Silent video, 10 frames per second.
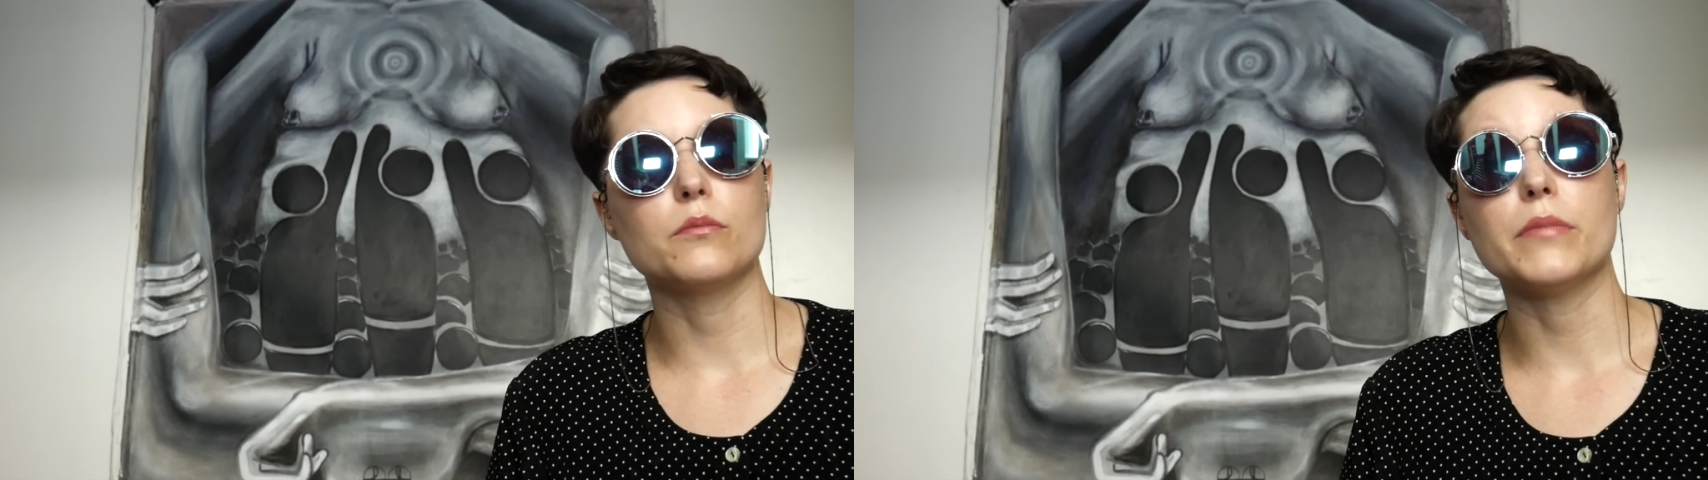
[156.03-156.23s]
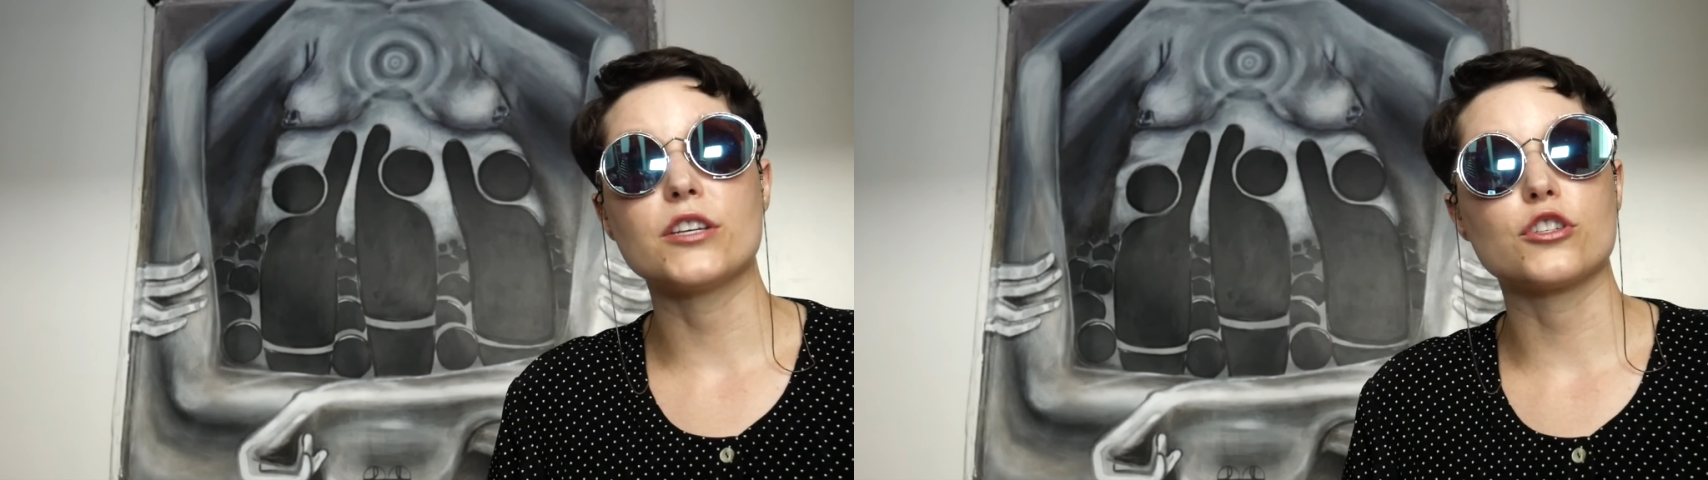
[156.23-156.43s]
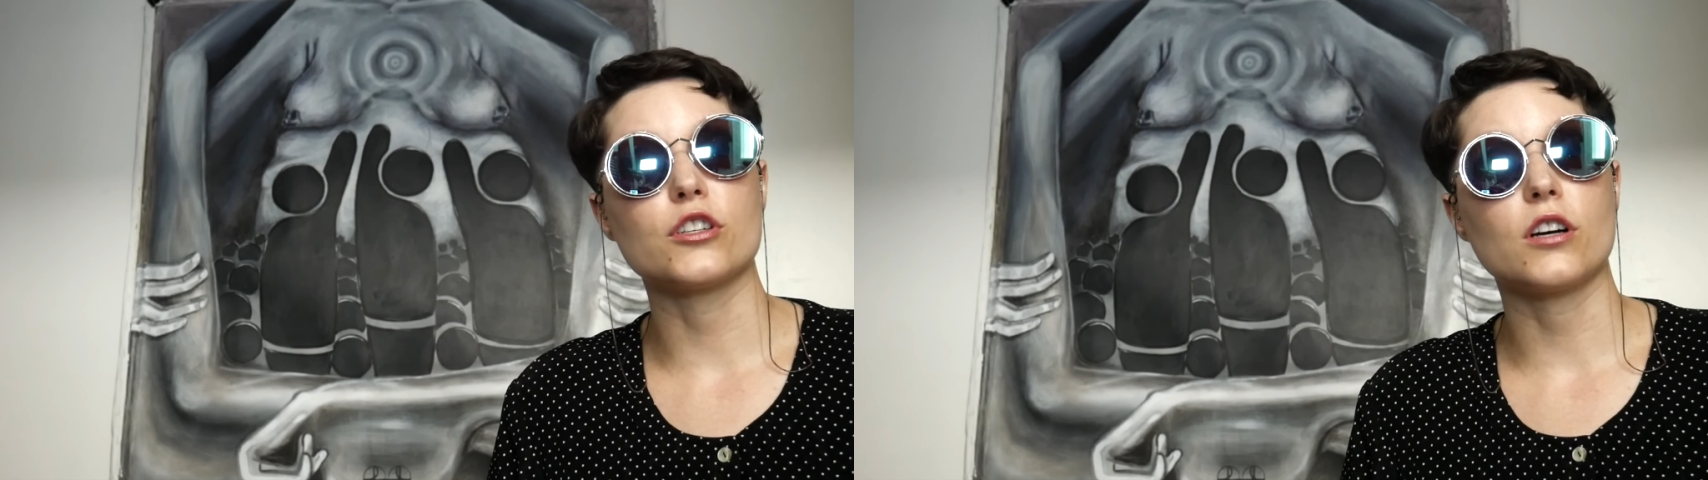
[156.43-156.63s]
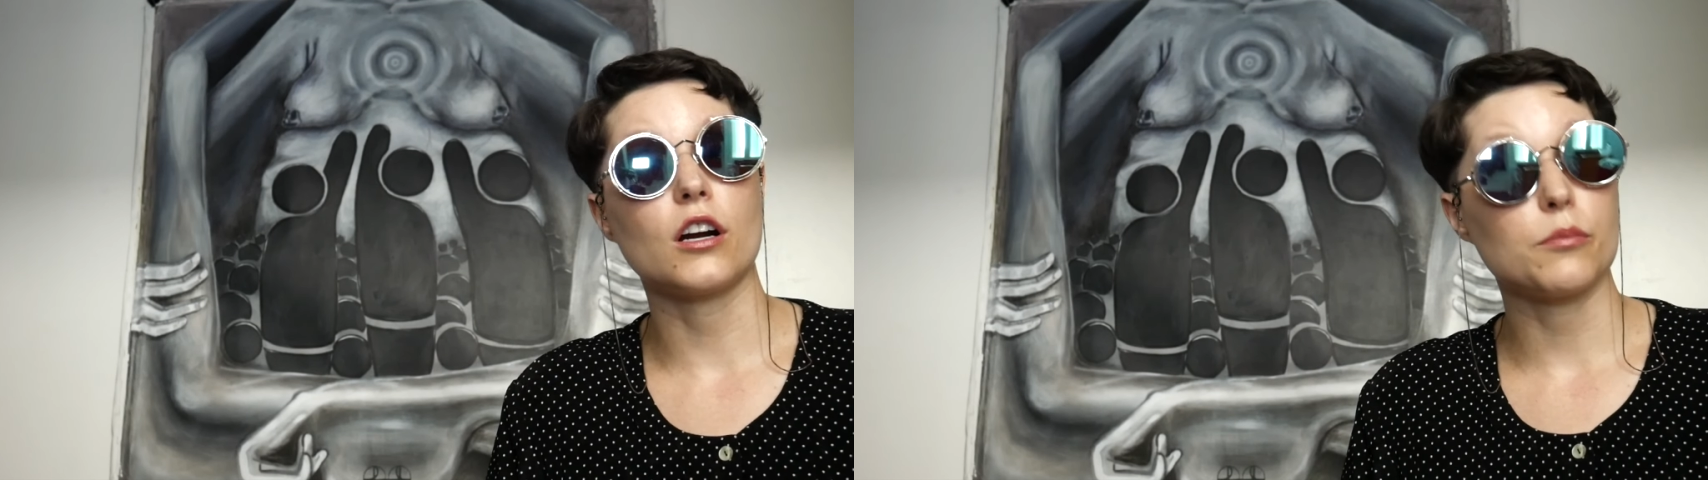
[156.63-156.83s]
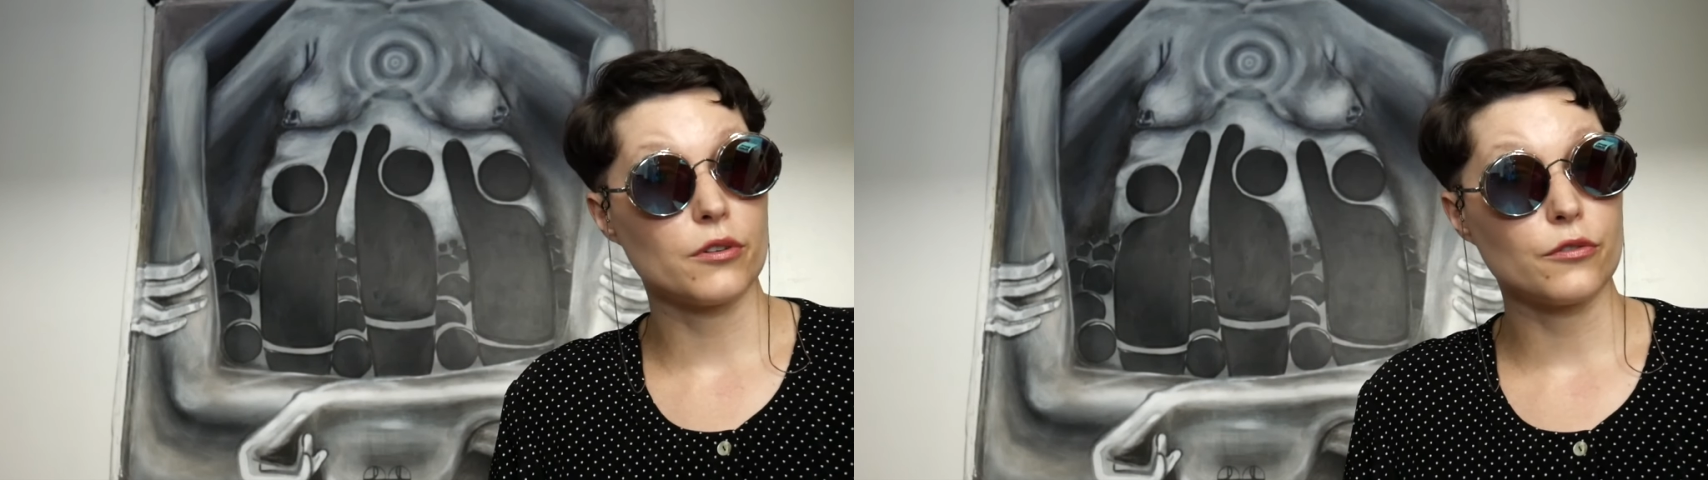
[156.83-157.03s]
measure
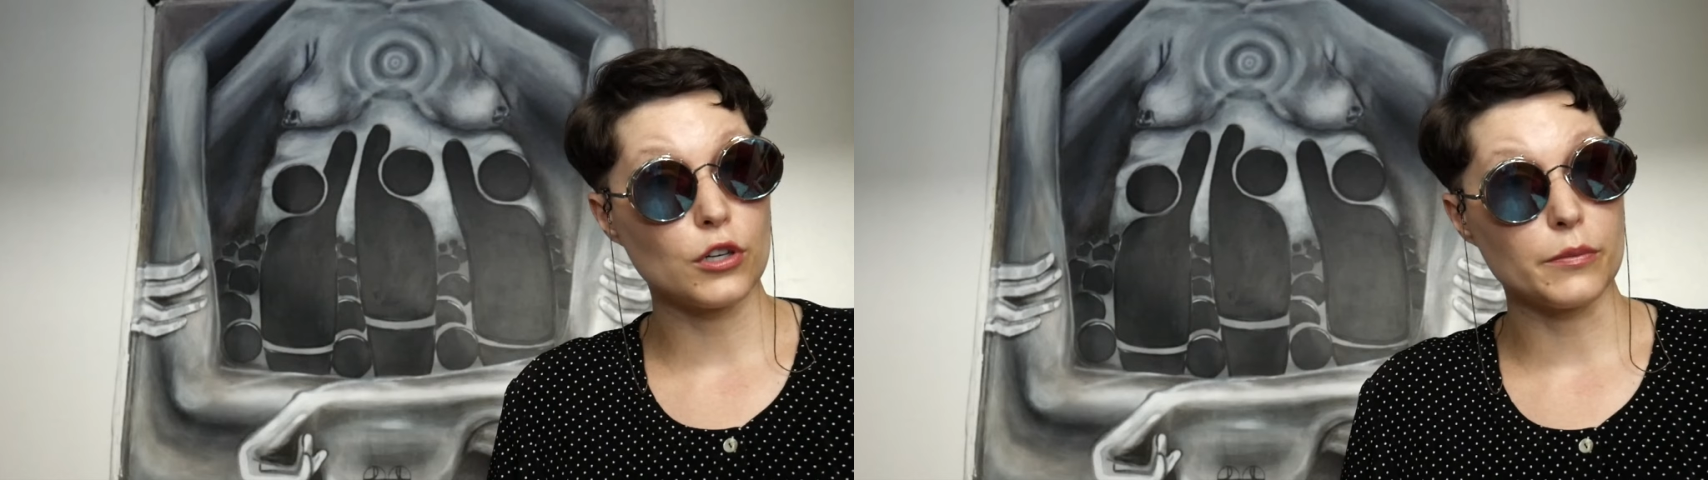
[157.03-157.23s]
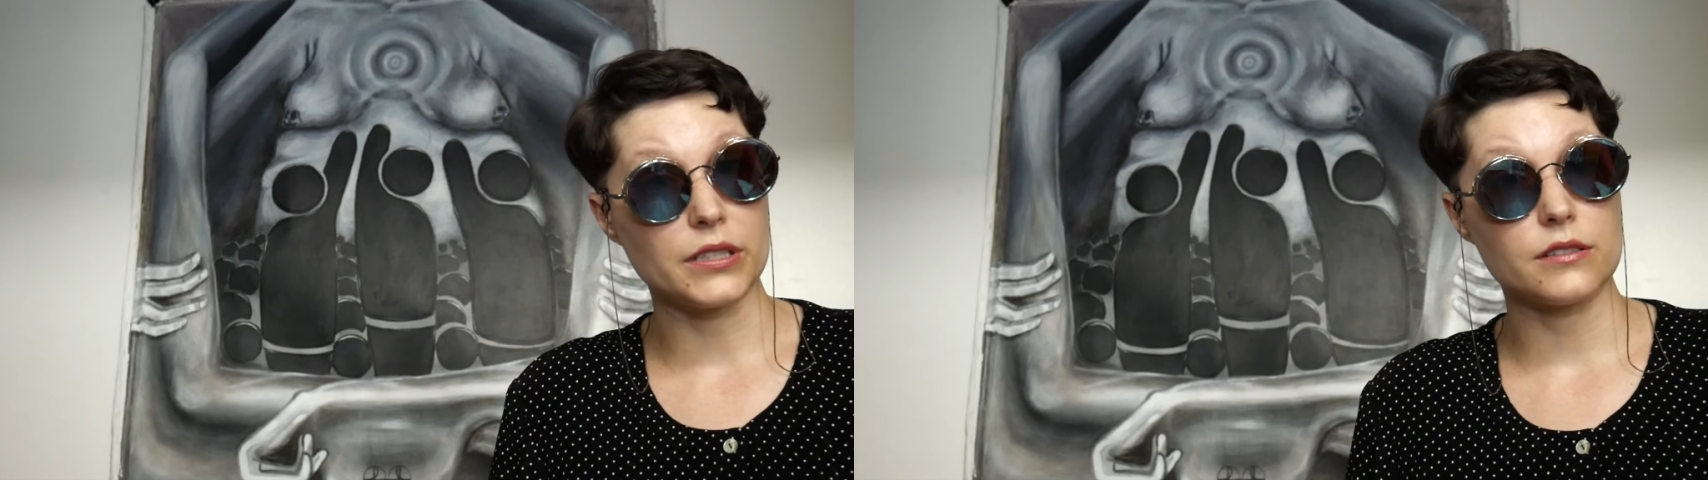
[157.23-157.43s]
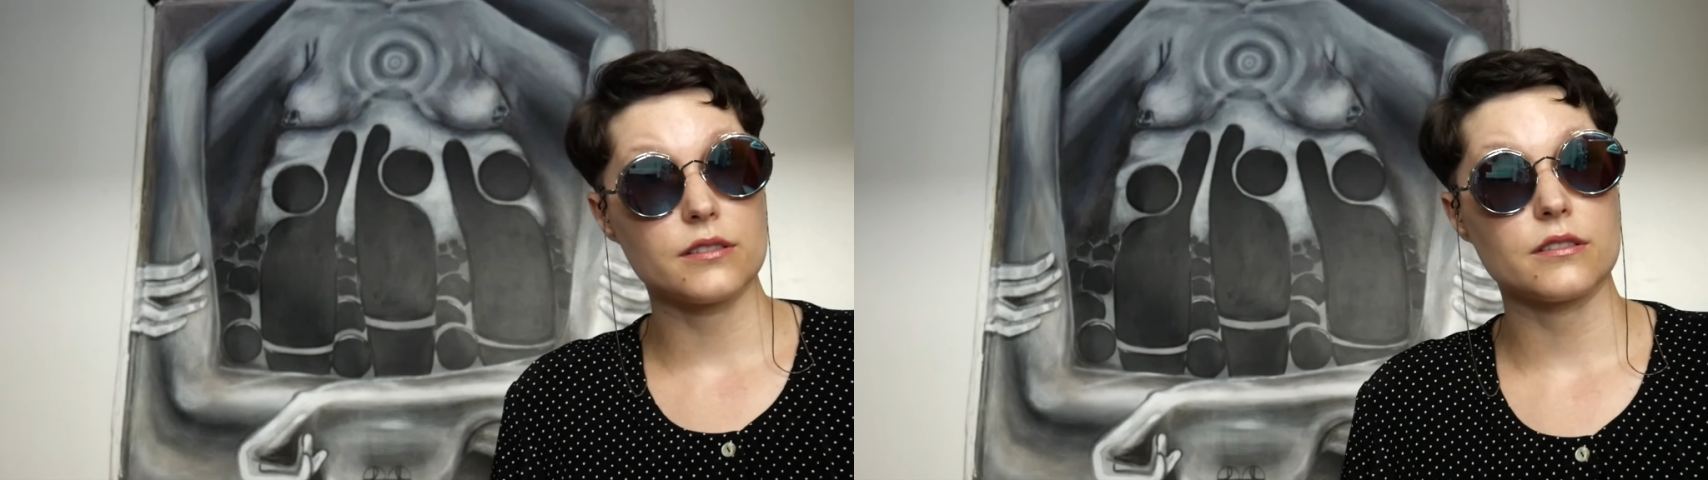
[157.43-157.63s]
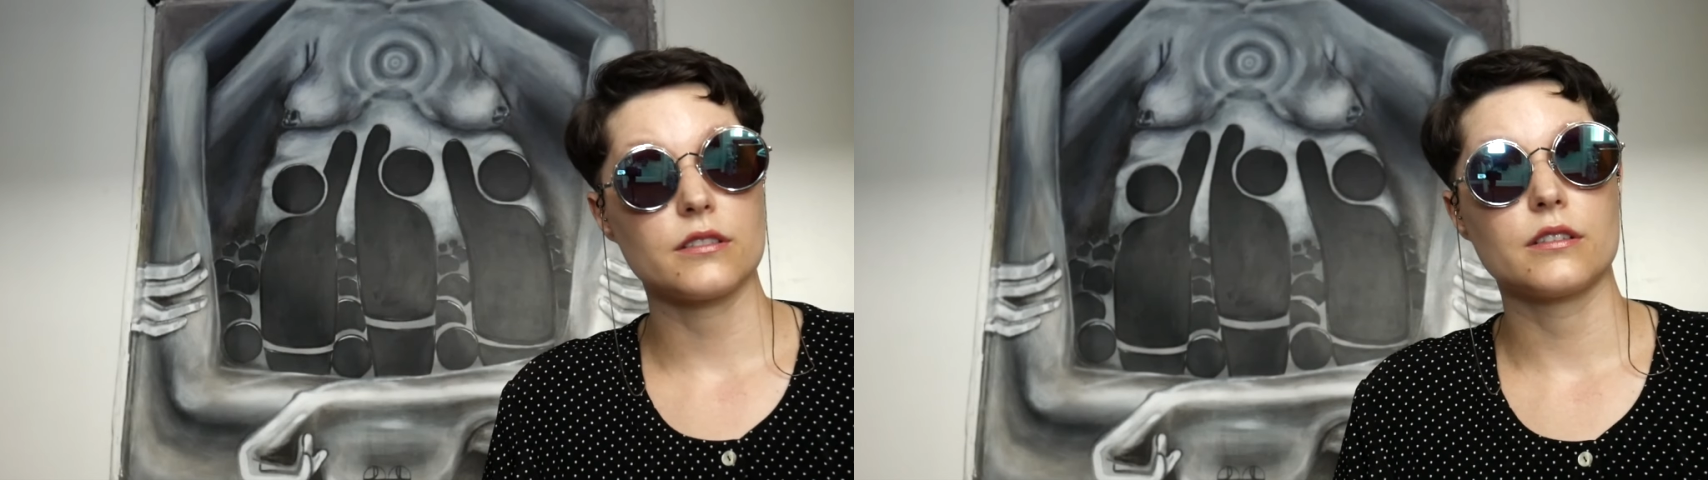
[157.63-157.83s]
our performance.